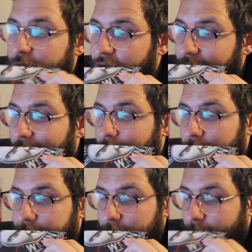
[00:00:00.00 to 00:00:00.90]
who's seen that
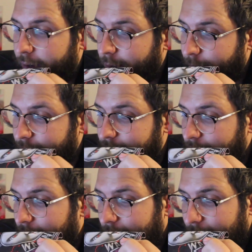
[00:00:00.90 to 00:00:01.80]
review? Anyways,
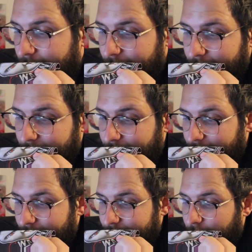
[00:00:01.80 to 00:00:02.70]

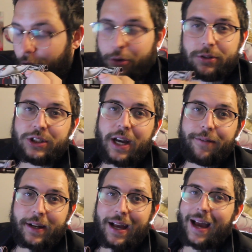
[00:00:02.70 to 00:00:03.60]
the
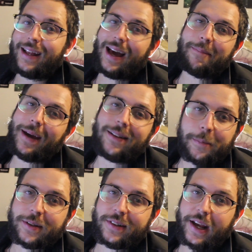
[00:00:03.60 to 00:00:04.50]
longevity, I, I made
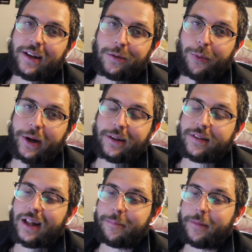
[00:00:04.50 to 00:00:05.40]
the mistake of spraying
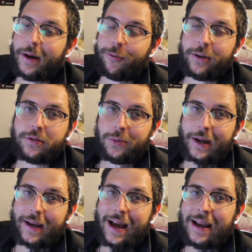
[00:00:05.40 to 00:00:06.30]
this on my wrist when
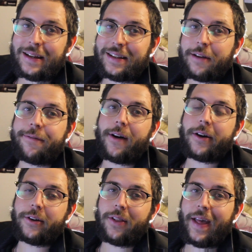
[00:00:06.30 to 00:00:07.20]
I got it. The
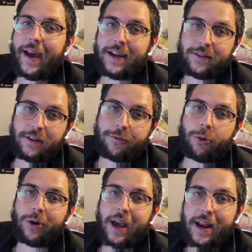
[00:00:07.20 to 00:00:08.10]
fucker lasted
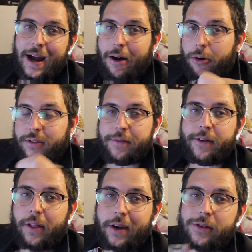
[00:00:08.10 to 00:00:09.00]
48 hours. I
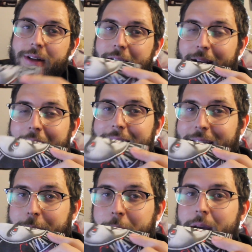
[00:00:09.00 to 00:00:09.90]
felt like I was on a
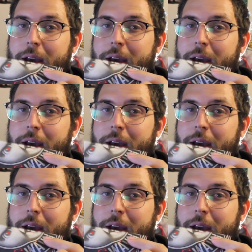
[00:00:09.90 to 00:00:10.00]
goddamn